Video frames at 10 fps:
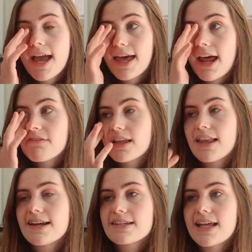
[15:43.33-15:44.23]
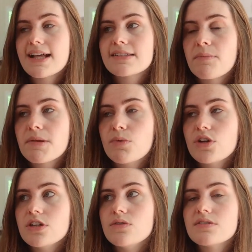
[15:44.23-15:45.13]
And I really liked that. Some people
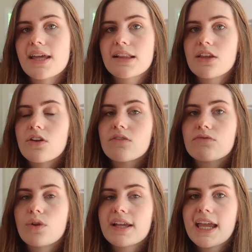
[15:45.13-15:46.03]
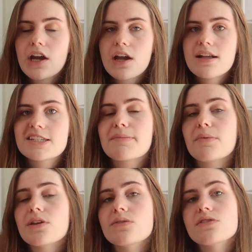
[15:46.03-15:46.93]
used like little rolling carry-on, some
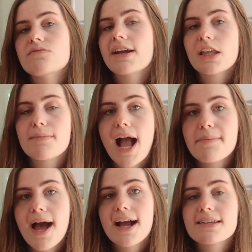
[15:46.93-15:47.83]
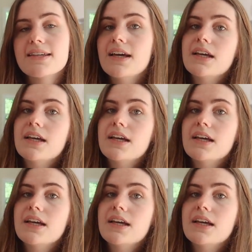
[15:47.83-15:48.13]
people used regular backpacks.